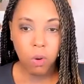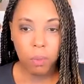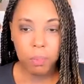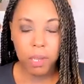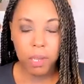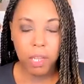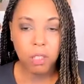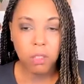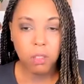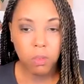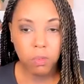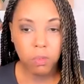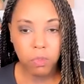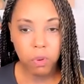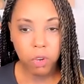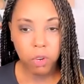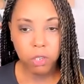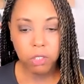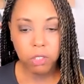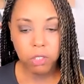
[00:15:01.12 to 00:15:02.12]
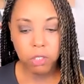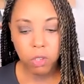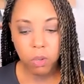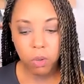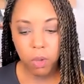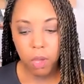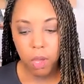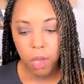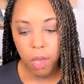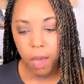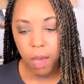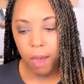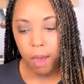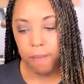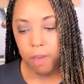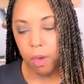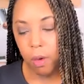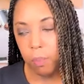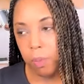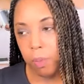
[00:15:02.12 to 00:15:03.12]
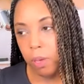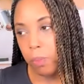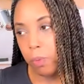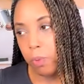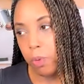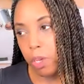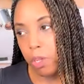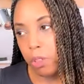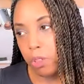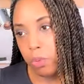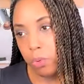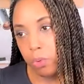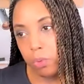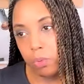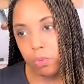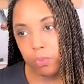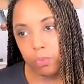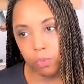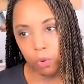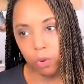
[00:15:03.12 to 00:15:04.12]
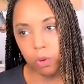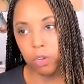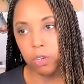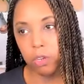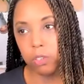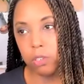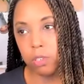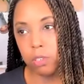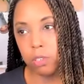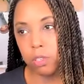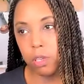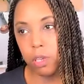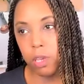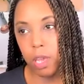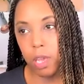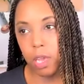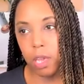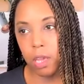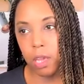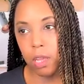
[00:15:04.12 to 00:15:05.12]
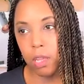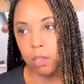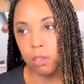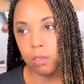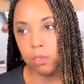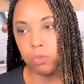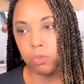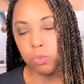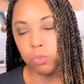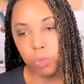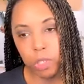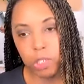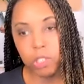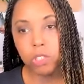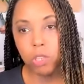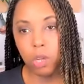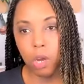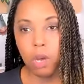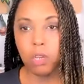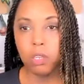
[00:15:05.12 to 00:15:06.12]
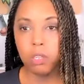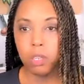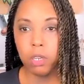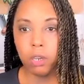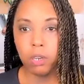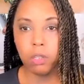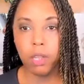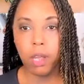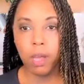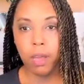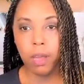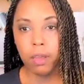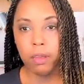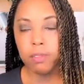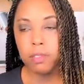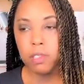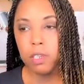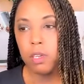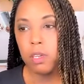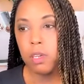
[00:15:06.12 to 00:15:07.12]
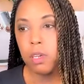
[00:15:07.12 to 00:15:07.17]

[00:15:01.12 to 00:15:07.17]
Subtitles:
I'm getting divorced. So I've helped people get through divorce and restart their lives.